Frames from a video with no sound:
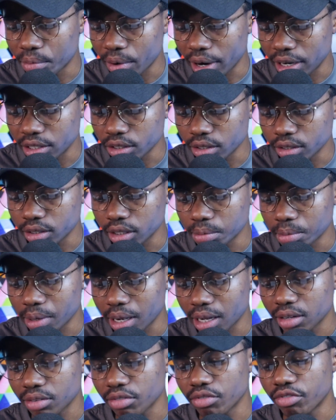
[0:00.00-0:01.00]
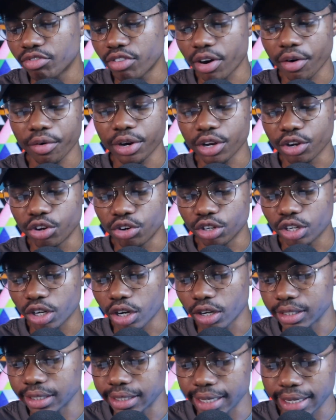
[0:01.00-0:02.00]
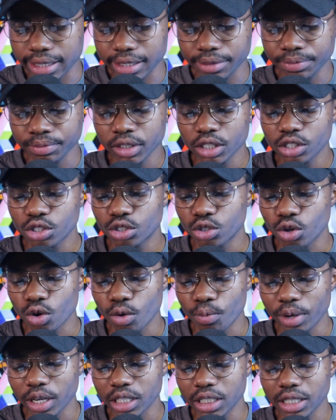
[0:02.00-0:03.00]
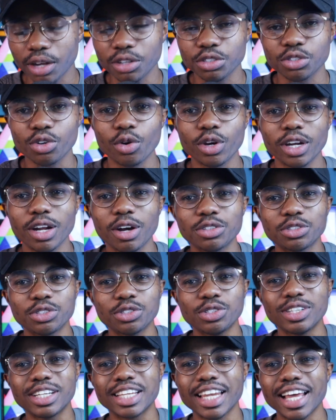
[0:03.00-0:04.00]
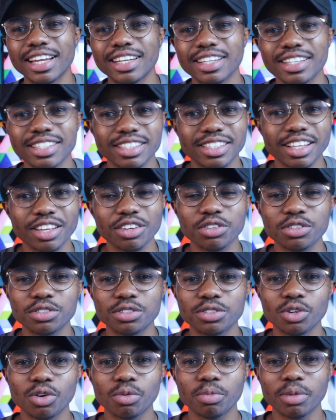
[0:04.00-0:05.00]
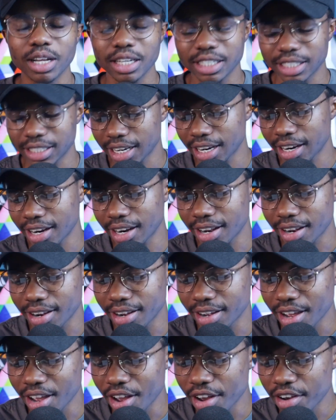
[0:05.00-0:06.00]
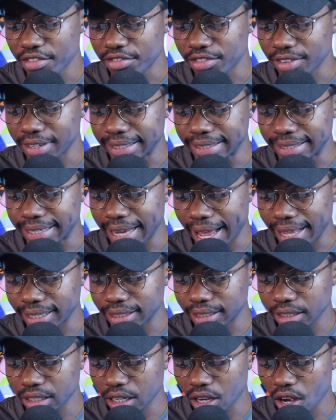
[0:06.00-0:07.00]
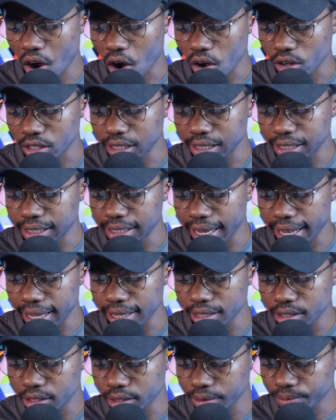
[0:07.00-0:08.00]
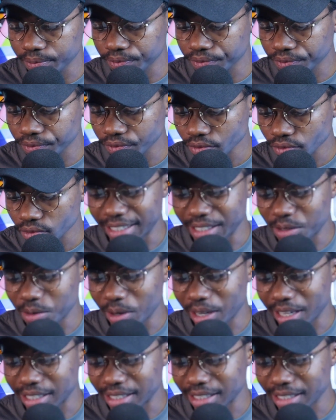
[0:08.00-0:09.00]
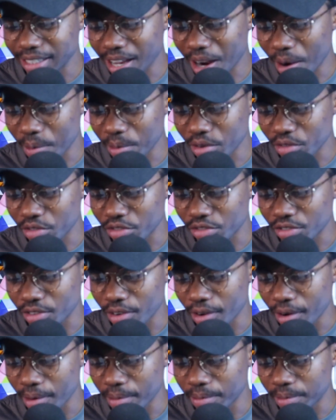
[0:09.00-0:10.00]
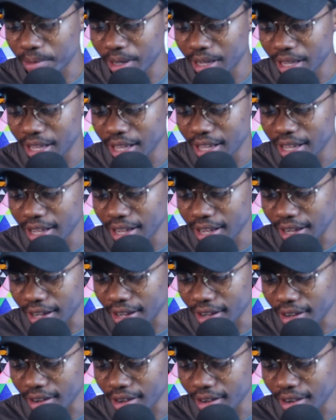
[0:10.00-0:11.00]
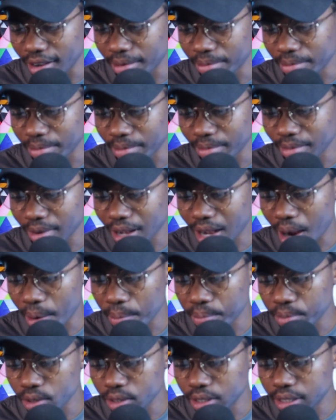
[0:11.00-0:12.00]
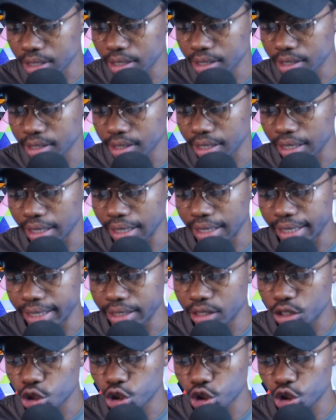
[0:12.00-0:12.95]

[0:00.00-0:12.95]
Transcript: brand on demand, very good content. So big shouts going out to you, Gladys. Thank you so much for that content. This one is coming from Campus Lit